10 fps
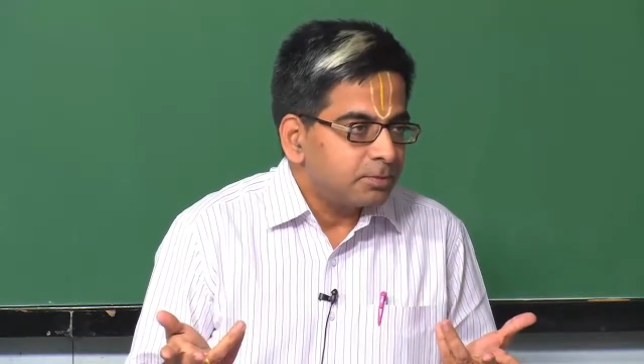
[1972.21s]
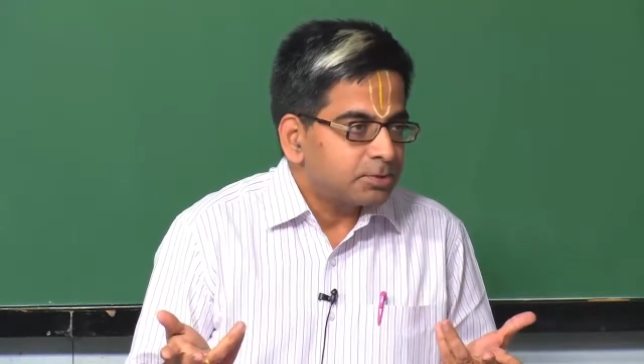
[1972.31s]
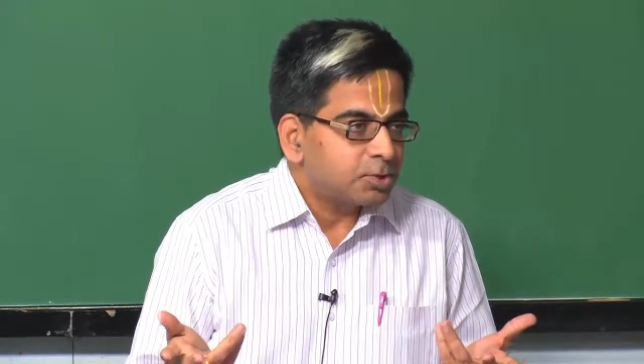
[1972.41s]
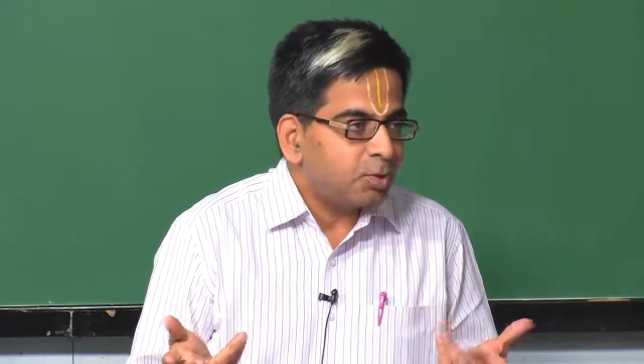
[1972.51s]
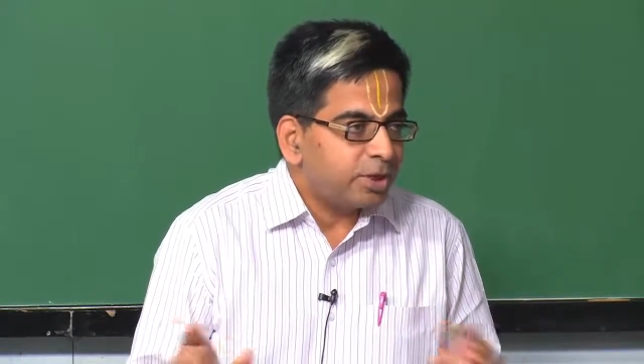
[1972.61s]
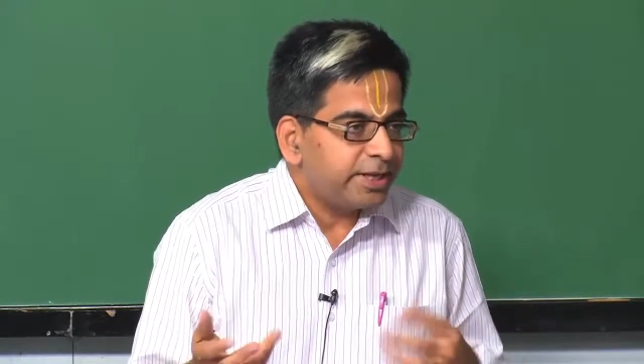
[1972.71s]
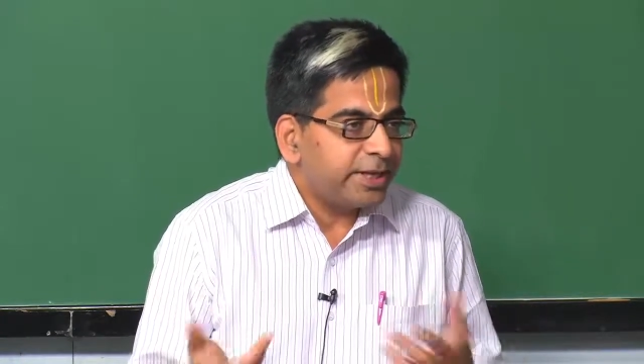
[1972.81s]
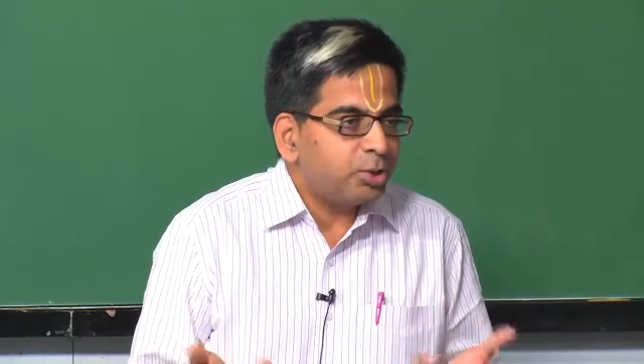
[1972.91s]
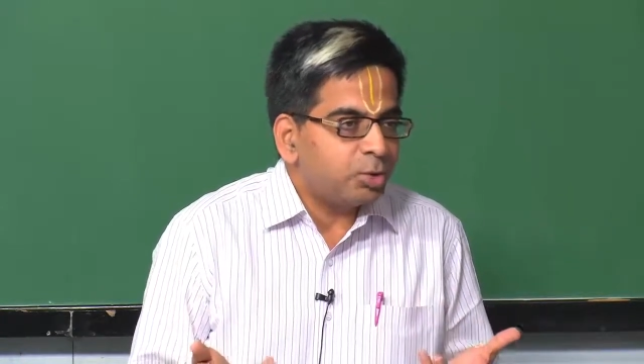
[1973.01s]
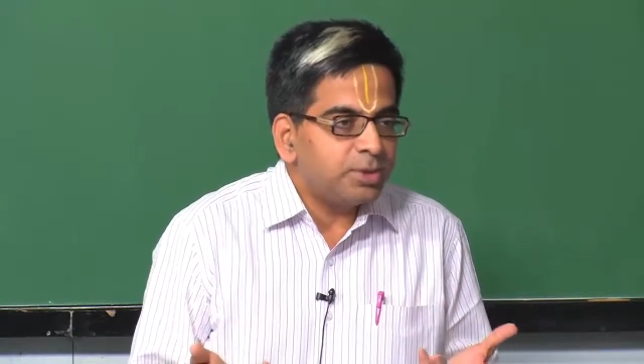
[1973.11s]
So, what they
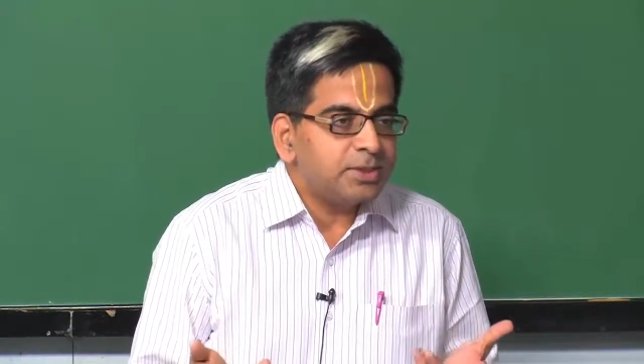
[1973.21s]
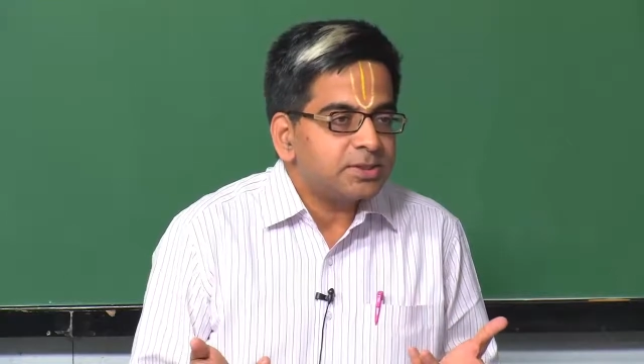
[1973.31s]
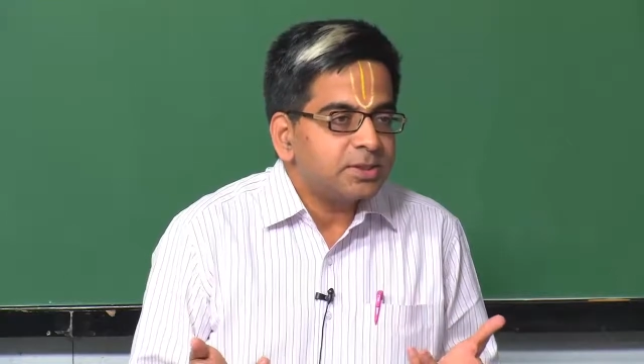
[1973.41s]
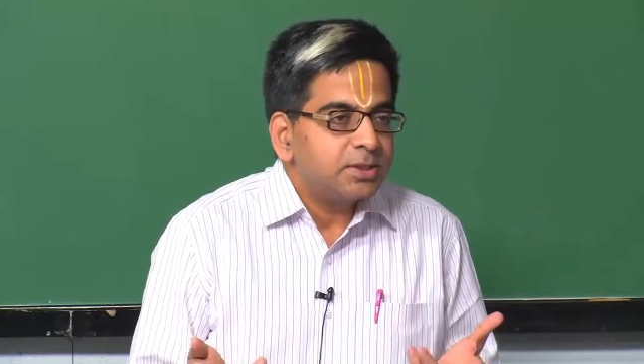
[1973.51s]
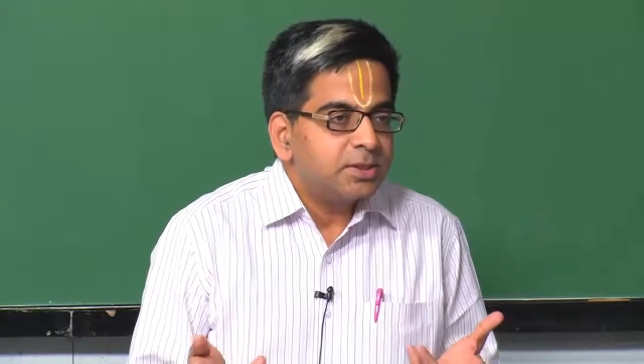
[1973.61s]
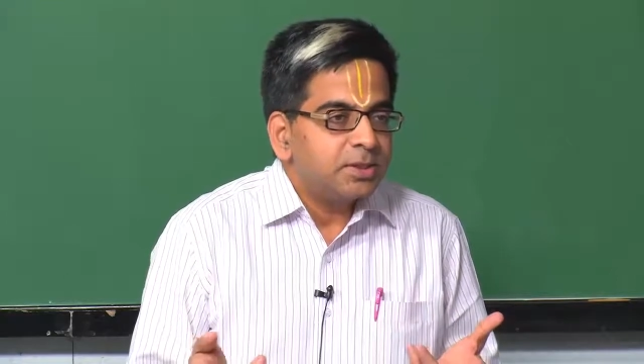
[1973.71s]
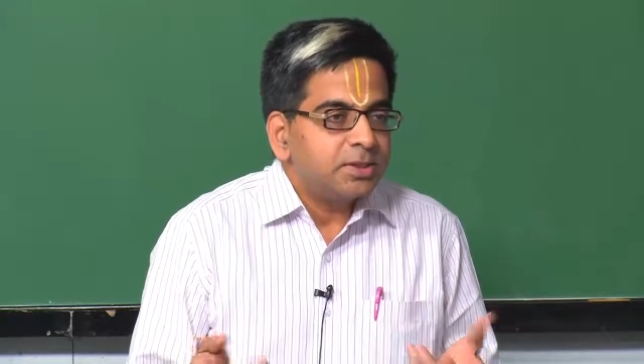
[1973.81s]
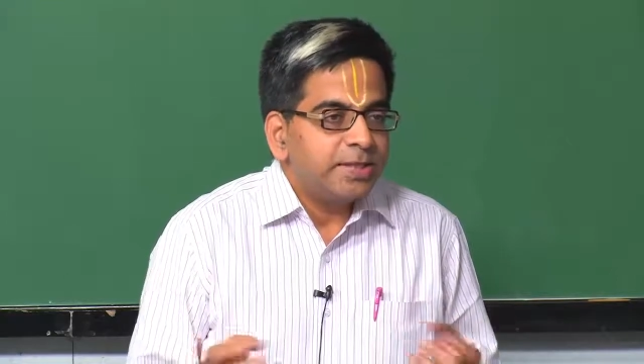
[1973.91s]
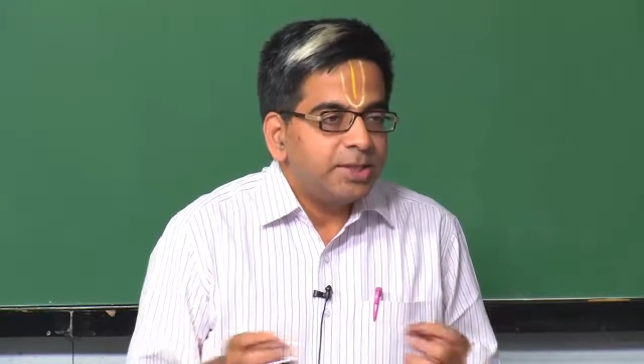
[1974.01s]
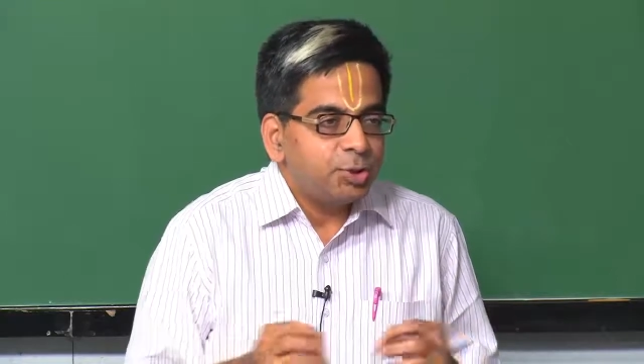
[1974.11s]
do is
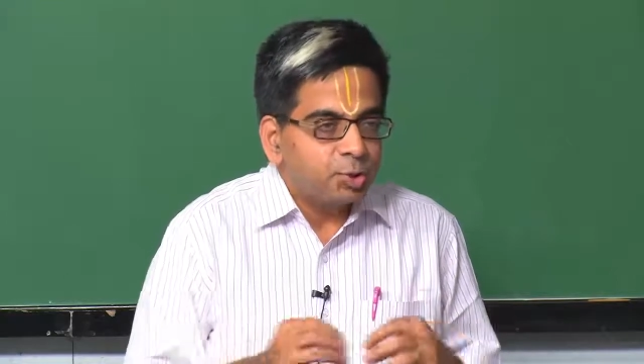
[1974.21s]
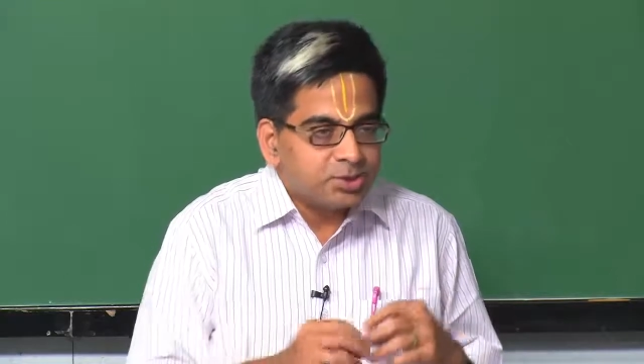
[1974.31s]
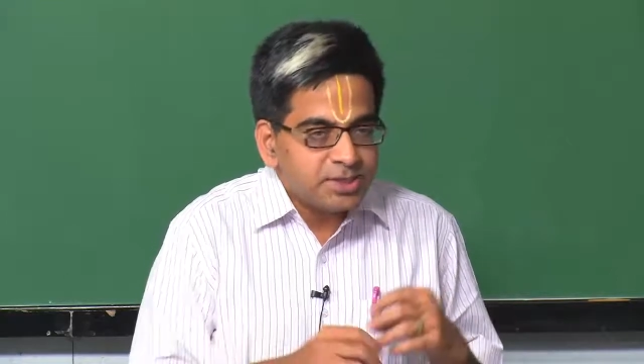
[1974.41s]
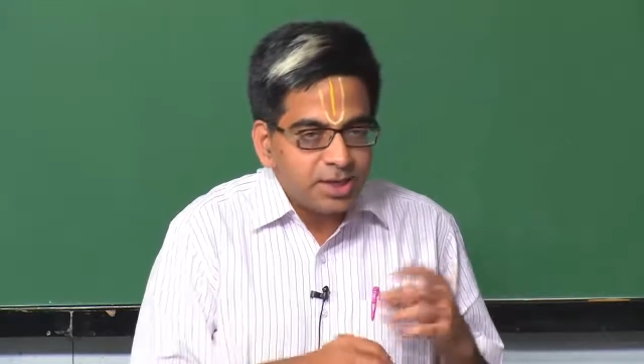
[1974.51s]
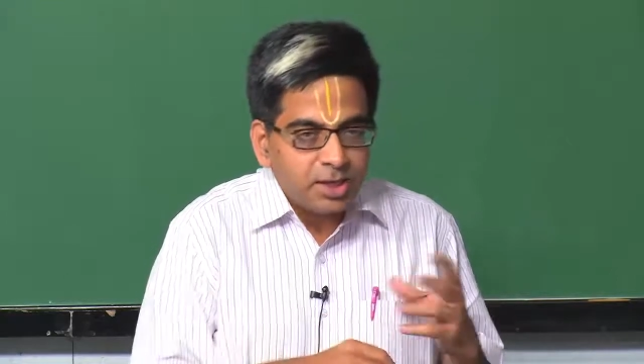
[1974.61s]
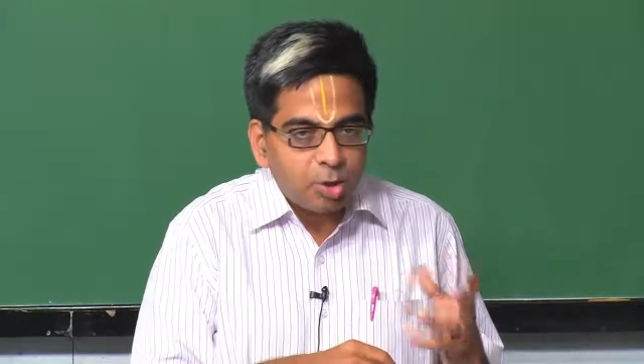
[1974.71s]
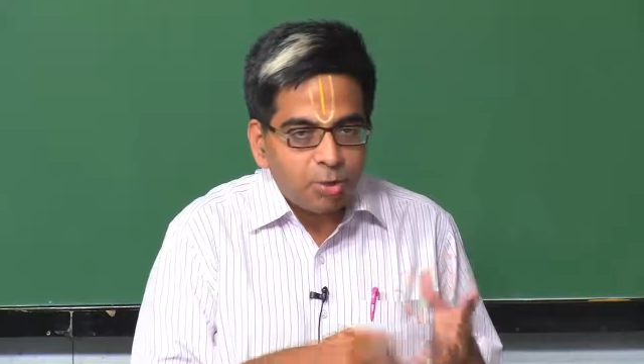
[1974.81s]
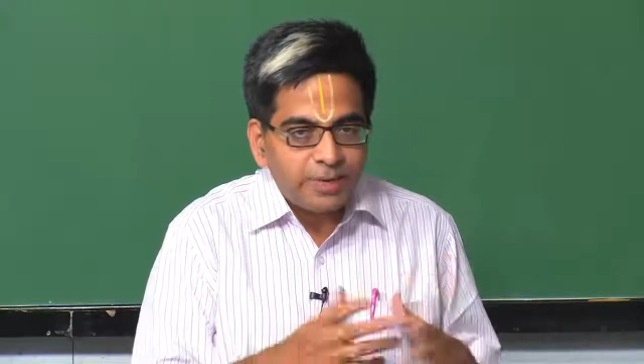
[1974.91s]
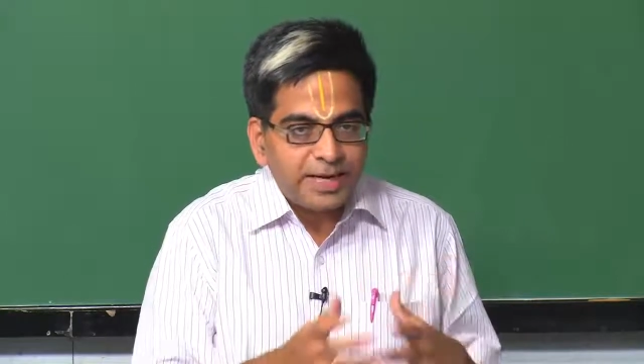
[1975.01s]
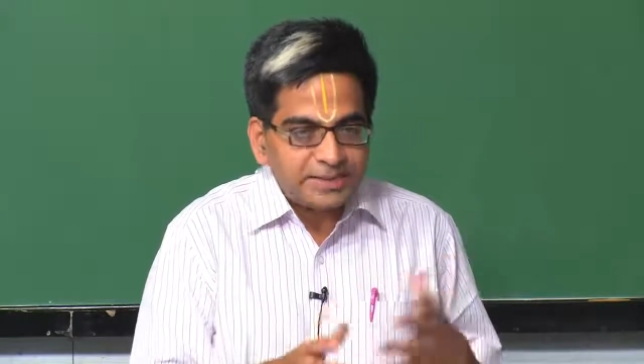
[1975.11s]
they use a
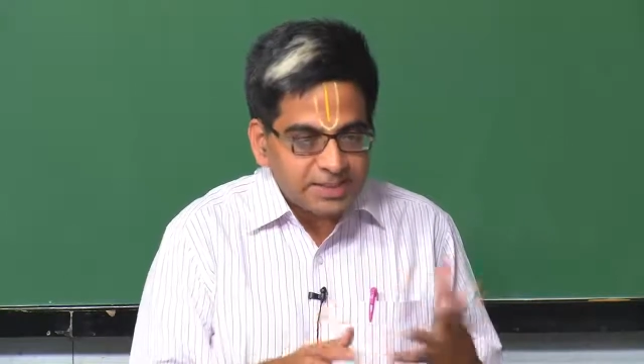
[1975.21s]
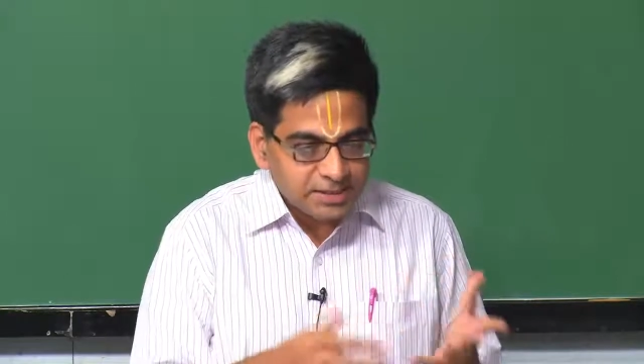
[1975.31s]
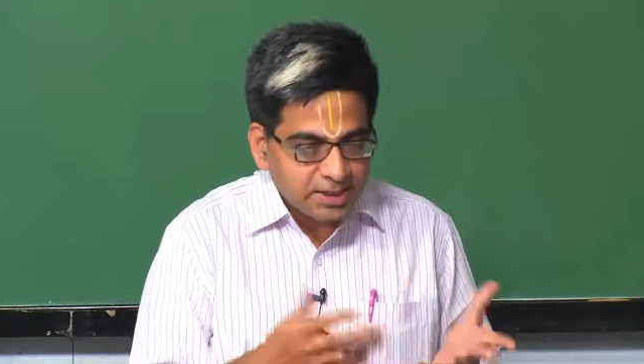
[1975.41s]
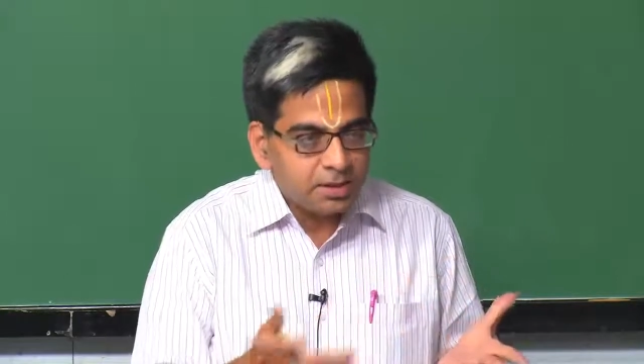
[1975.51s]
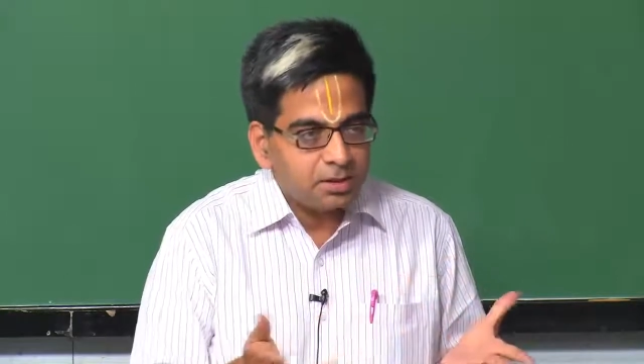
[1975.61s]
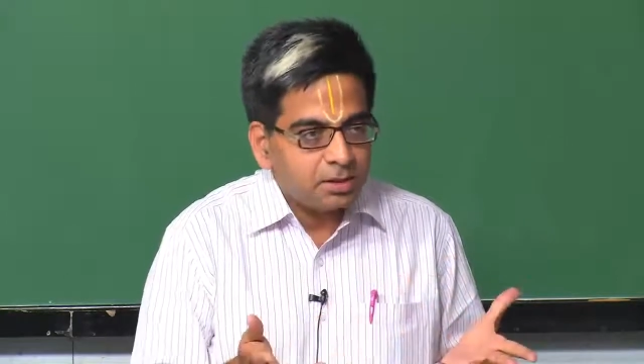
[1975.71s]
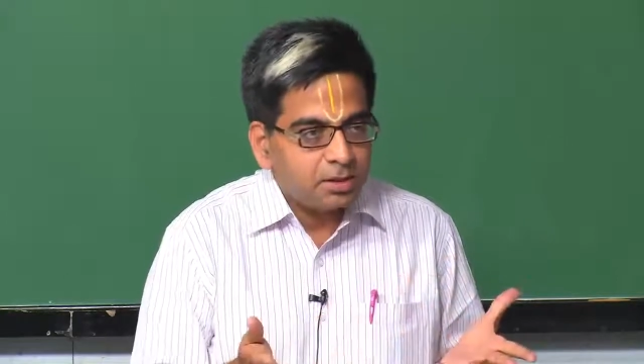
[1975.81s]
OpenSSL